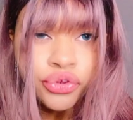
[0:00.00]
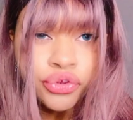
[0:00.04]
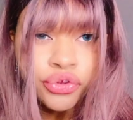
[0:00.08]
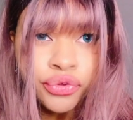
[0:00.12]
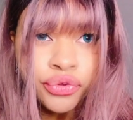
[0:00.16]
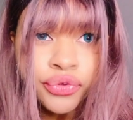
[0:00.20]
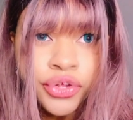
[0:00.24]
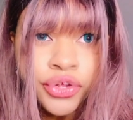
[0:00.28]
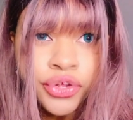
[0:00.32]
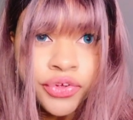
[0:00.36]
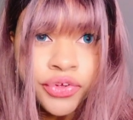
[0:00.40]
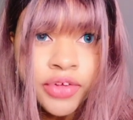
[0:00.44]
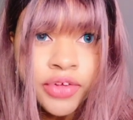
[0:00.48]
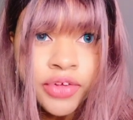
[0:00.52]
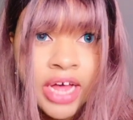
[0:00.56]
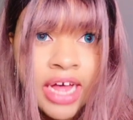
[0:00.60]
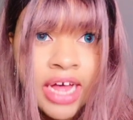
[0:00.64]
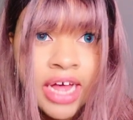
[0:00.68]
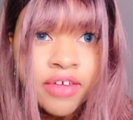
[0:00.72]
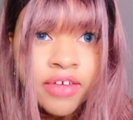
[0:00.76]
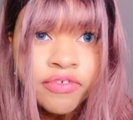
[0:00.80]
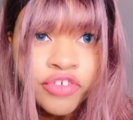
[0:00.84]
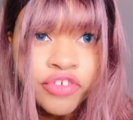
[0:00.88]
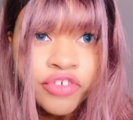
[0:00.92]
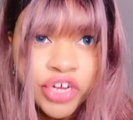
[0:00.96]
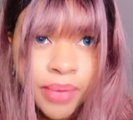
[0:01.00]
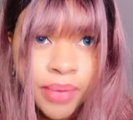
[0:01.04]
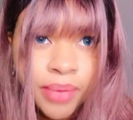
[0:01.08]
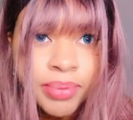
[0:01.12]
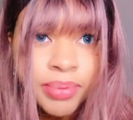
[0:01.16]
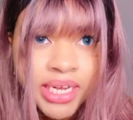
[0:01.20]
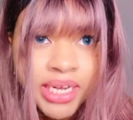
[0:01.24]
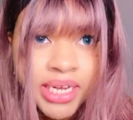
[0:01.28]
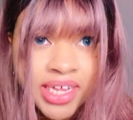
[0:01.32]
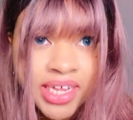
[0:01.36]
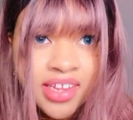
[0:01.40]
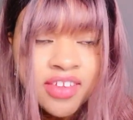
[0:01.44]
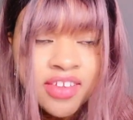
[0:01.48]
Do you have
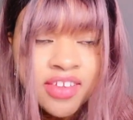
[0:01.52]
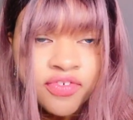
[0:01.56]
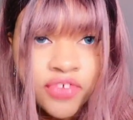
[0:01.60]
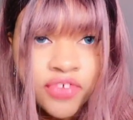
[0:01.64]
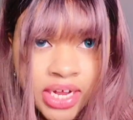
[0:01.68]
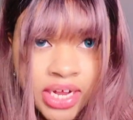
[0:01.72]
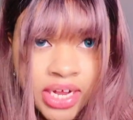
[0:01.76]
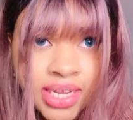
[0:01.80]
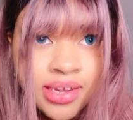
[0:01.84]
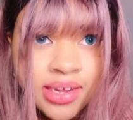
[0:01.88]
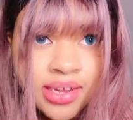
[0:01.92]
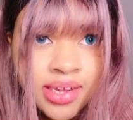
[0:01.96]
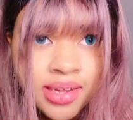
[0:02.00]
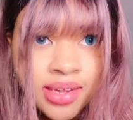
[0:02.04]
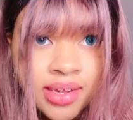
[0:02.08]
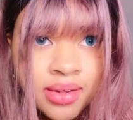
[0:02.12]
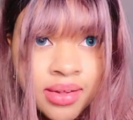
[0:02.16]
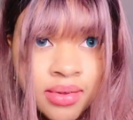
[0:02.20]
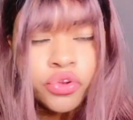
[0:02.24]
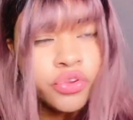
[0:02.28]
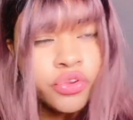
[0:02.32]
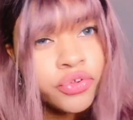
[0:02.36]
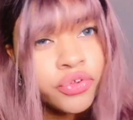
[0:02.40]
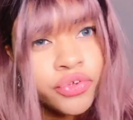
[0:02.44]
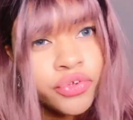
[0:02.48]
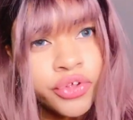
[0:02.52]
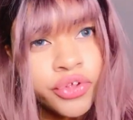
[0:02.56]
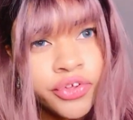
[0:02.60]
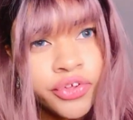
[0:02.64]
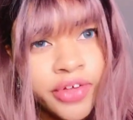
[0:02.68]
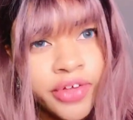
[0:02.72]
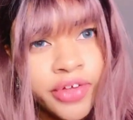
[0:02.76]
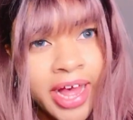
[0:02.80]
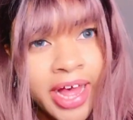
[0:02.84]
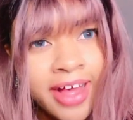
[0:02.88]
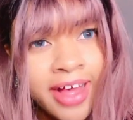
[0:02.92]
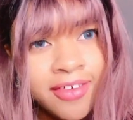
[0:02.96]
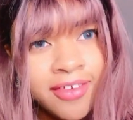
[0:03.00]
Japanese friends? Do you
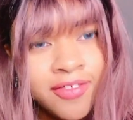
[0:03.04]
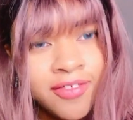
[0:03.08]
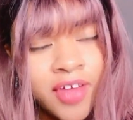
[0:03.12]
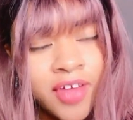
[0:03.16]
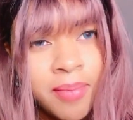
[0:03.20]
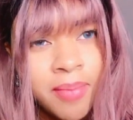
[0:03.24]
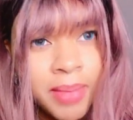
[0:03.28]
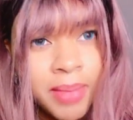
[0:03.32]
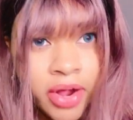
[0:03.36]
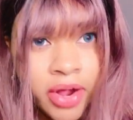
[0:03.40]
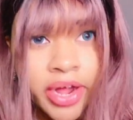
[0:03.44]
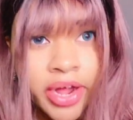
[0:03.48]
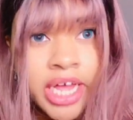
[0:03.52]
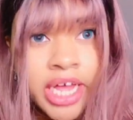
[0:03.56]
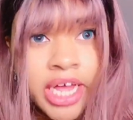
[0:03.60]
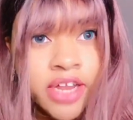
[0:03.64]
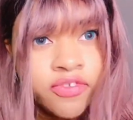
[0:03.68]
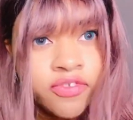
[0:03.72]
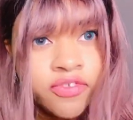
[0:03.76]
have American